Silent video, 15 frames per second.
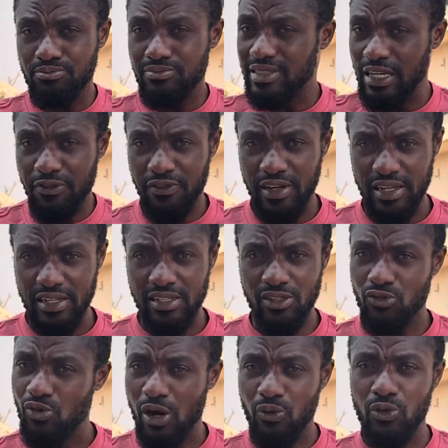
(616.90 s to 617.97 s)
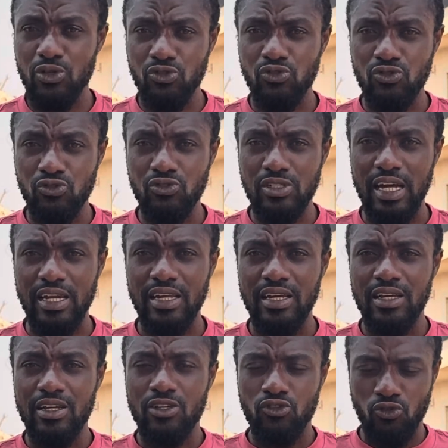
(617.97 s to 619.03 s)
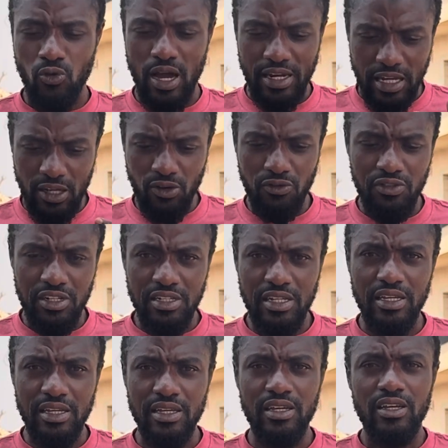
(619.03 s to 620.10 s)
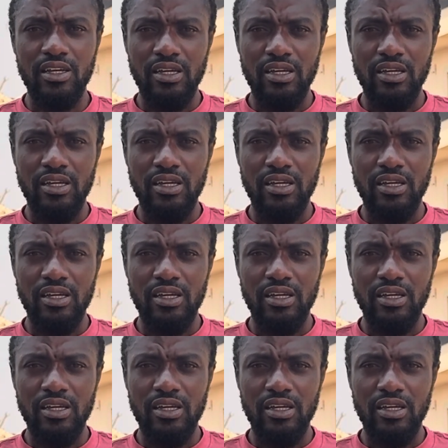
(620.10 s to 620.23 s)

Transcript: Definitely you are going to do that. So at the end of the day,